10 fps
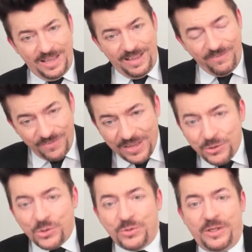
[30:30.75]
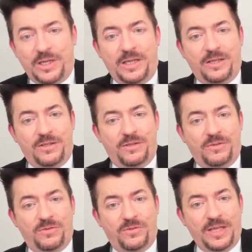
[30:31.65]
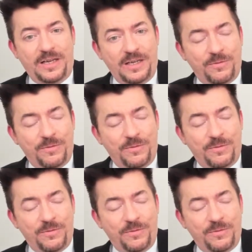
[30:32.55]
Eventually, that